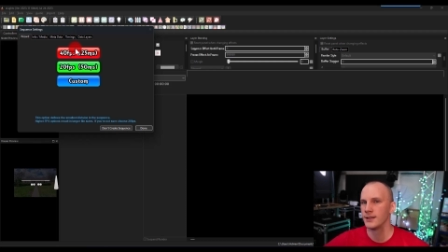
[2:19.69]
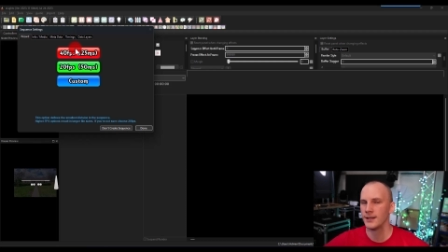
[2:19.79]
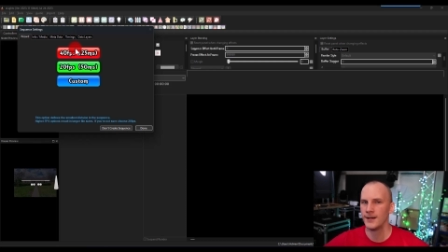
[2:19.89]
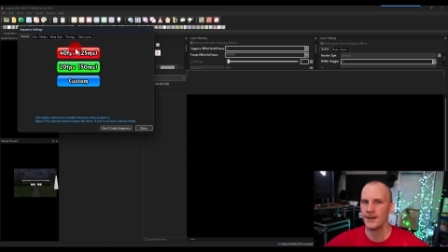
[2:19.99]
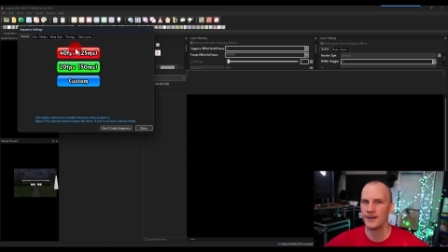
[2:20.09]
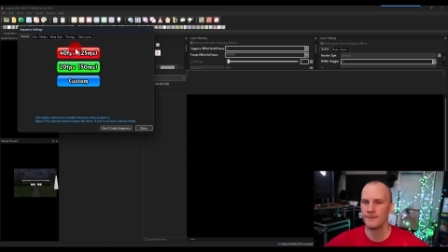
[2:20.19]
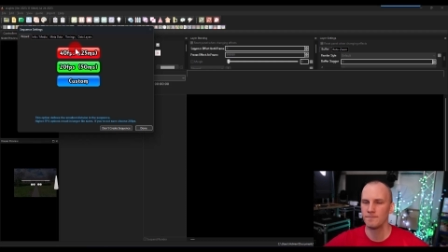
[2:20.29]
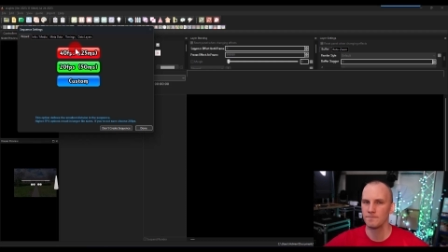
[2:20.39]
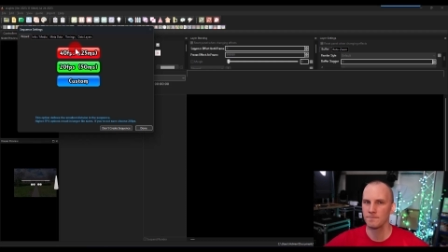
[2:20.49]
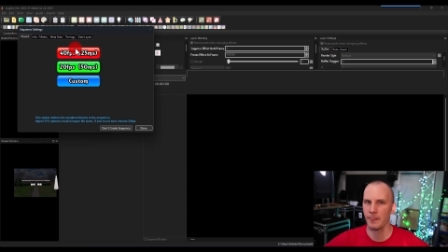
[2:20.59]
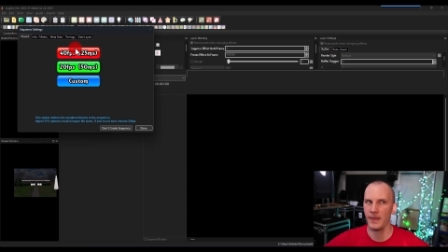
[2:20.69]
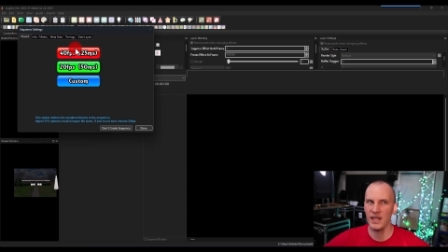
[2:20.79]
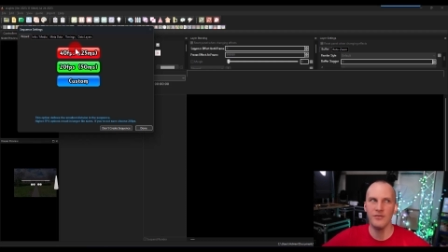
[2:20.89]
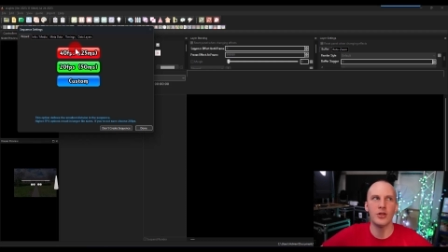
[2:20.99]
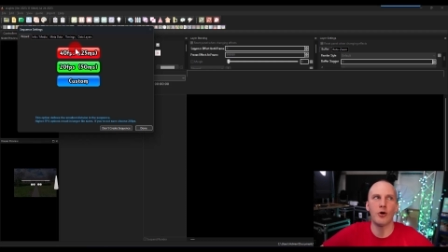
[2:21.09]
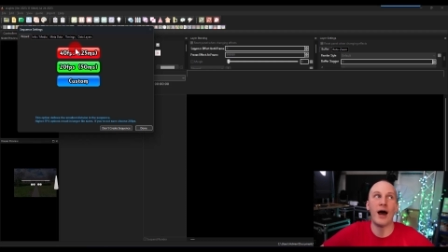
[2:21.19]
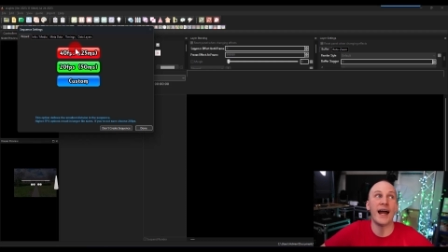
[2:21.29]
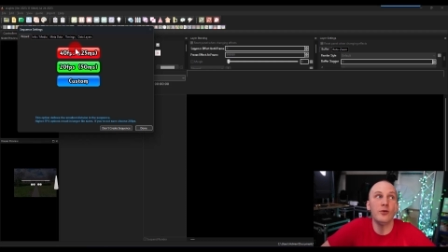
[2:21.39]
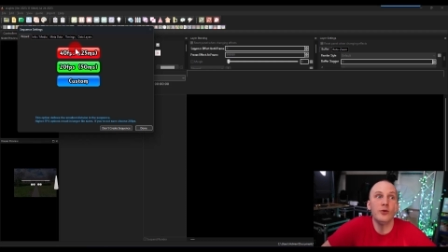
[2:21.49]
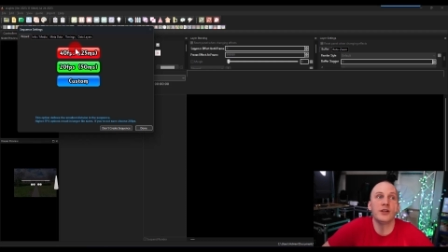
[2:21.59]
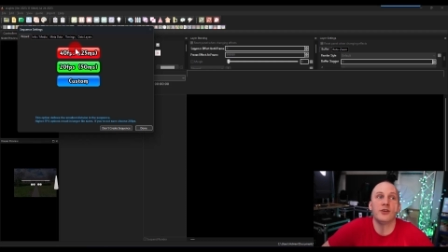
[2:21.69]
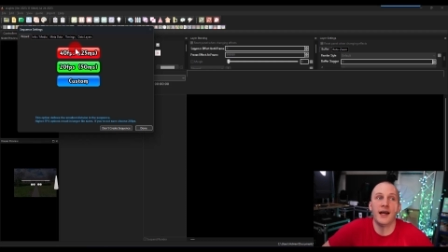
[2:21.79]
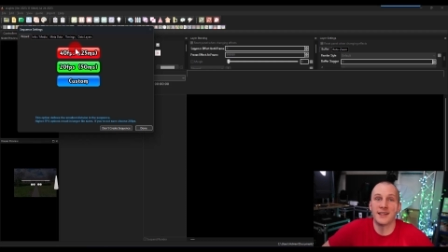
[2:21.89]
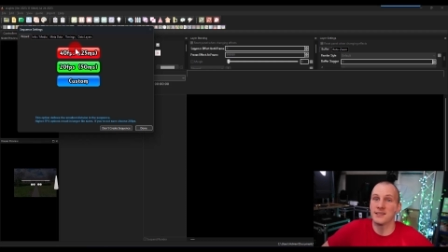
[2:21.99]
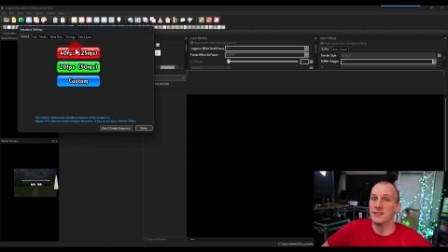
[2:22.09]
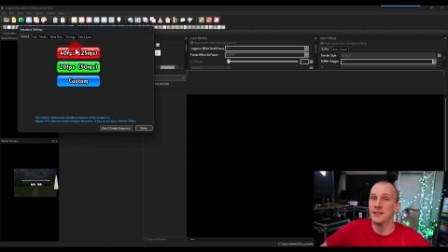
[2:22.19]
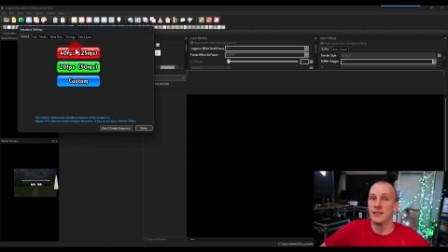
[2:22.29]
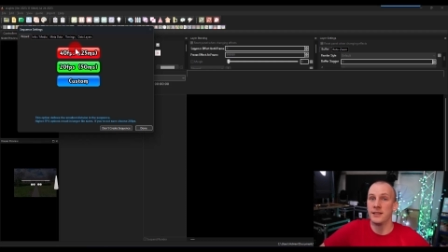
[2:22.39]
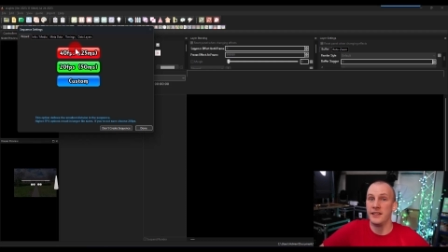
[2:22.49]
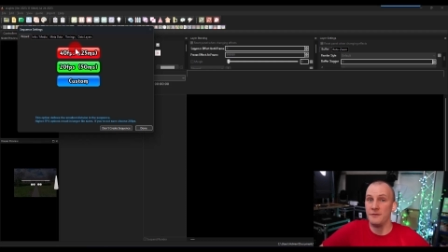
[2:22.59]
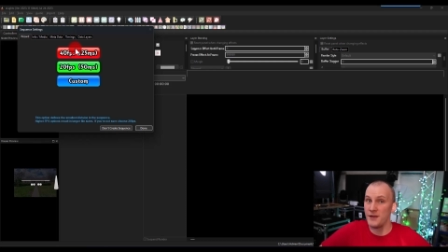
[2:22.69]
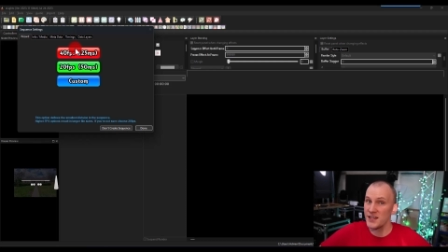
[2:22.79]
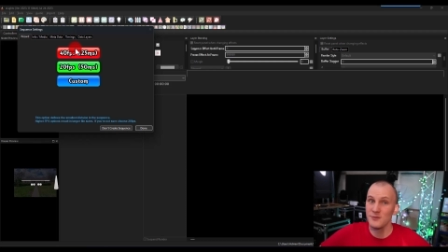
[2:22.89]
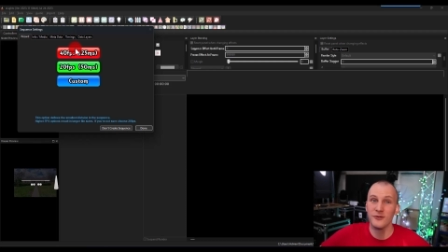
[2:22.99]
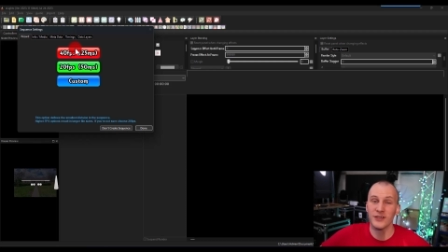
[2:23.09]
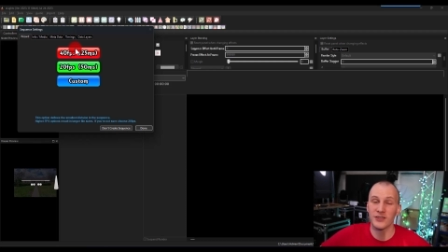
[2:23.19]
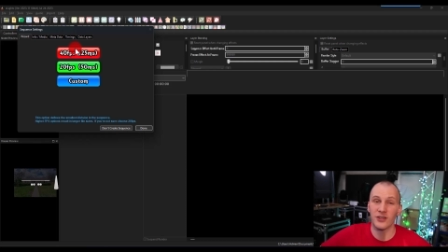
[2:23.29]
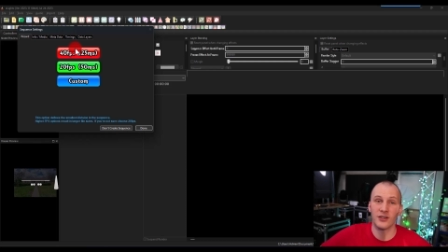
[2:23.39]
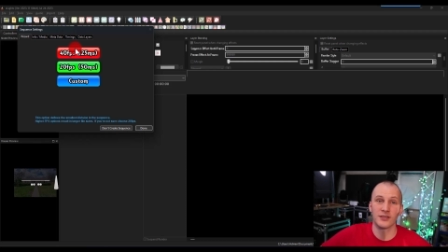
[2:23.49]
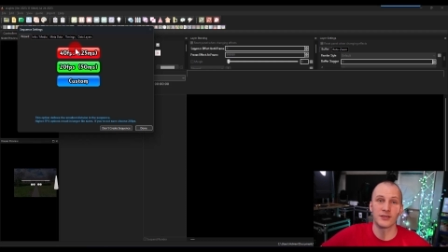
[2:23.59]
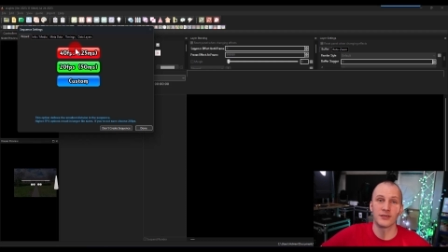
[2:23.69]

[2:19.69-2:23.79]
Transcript: Um, even though I realize in fast moving songs,